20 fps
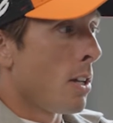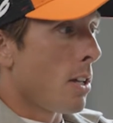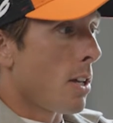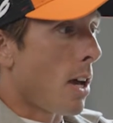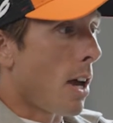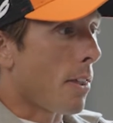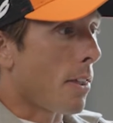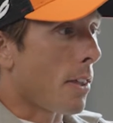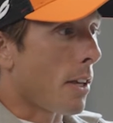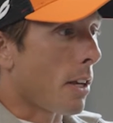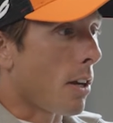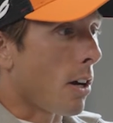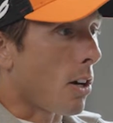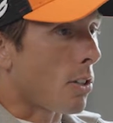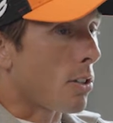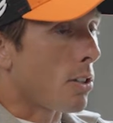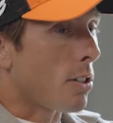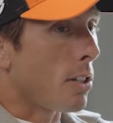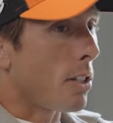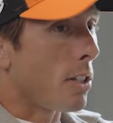I think our
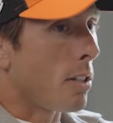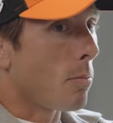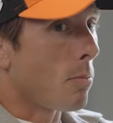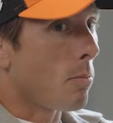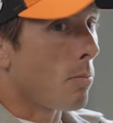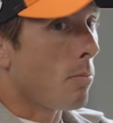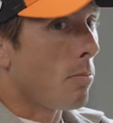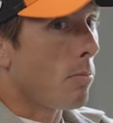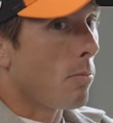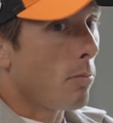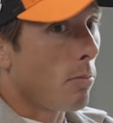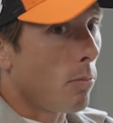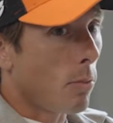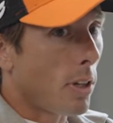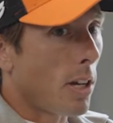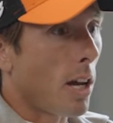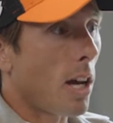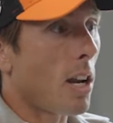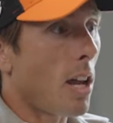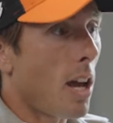team, we
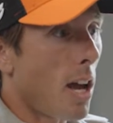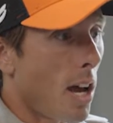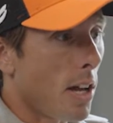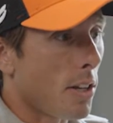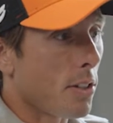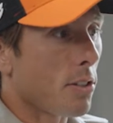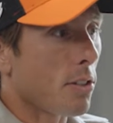kind of had